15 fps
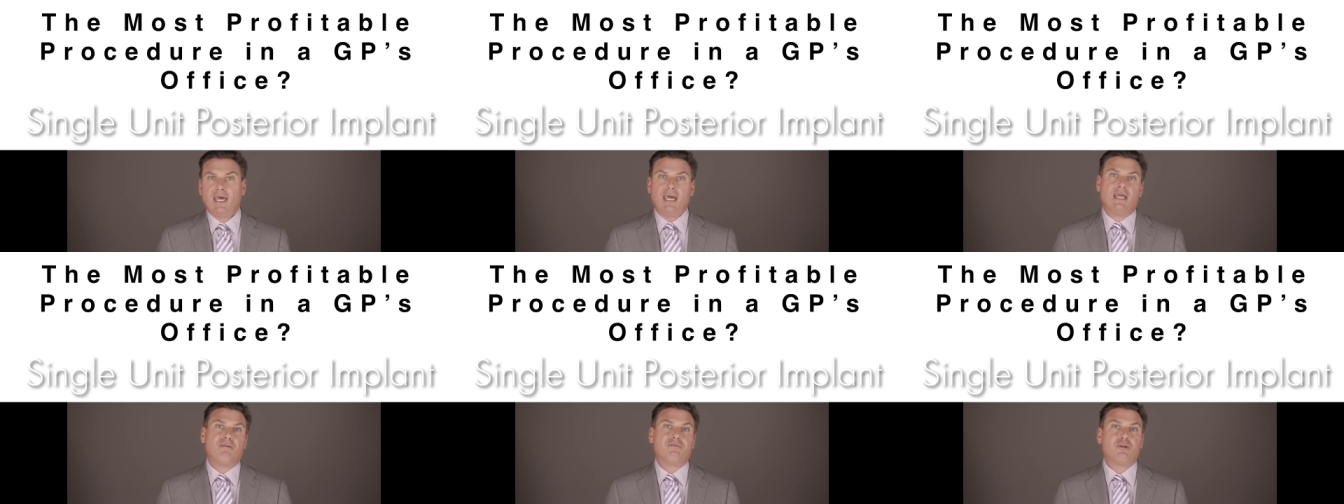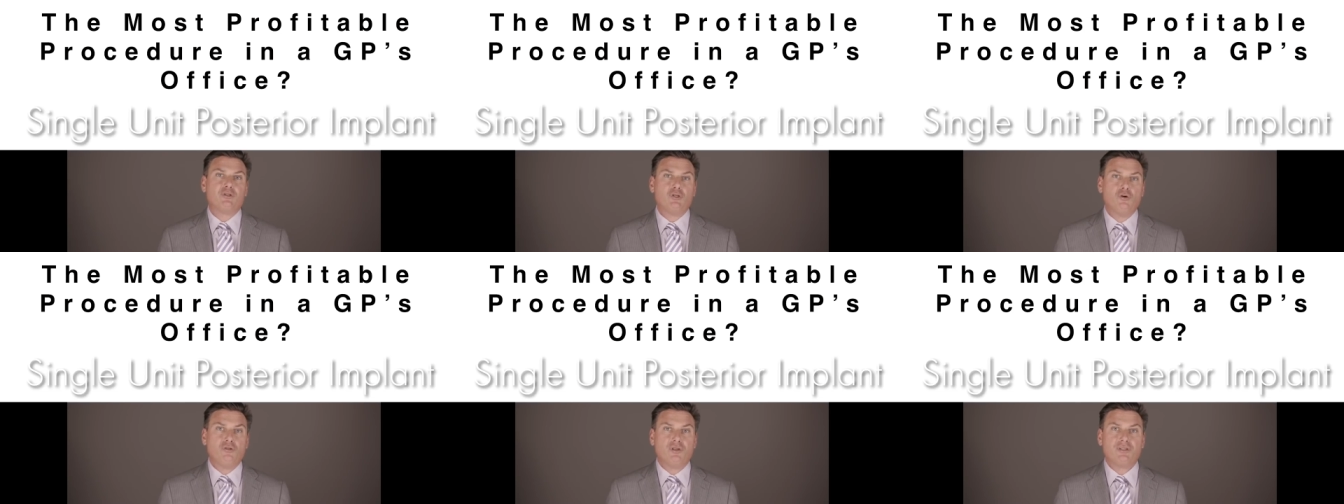And if the
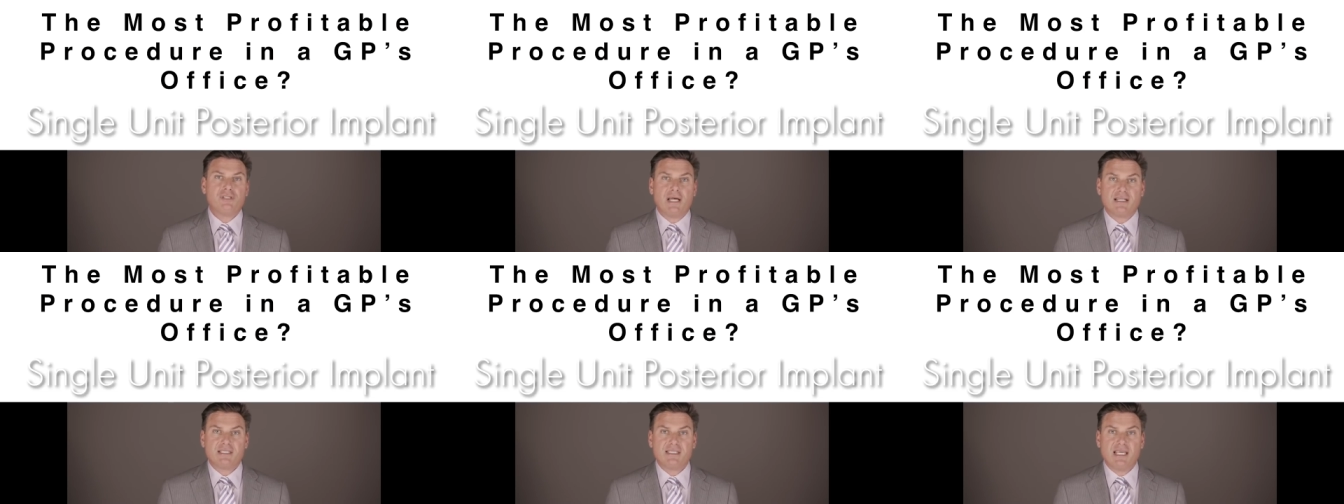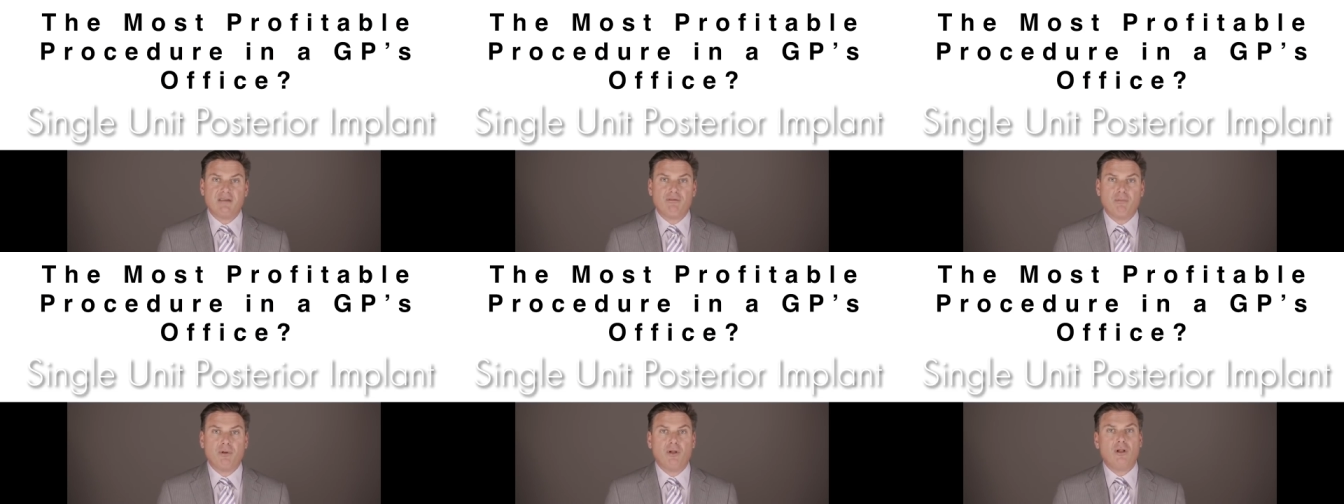tooth is not
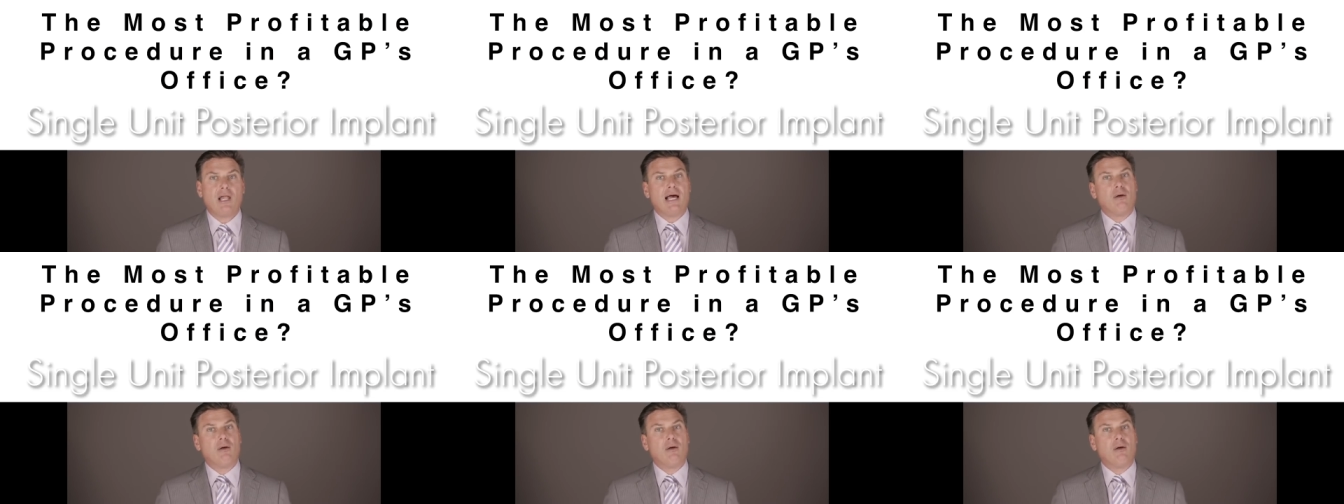savable,